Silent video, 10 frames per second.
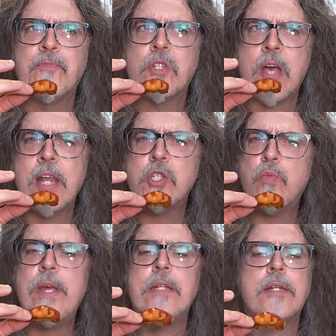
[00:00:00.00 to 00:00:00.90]
It's kind of
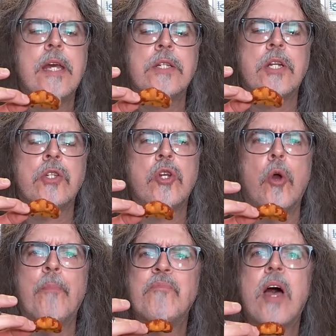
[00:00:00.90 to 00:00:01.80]
sweet tasting
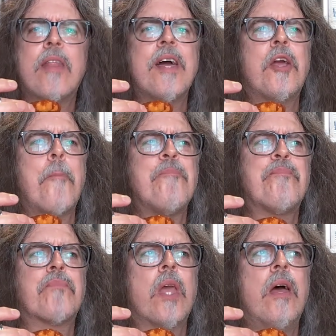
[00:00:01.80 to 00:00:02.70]
too. Not
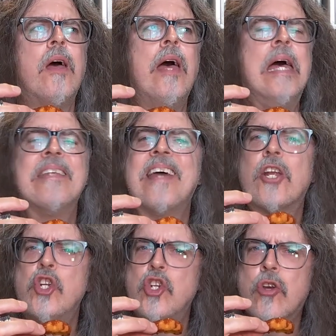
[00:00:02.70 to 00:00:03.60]

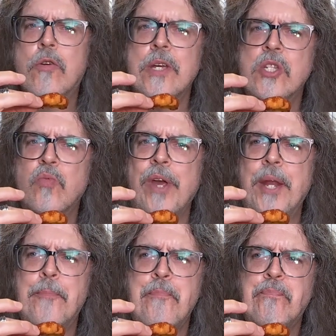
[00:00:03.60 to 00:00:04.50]
a sugary sweet,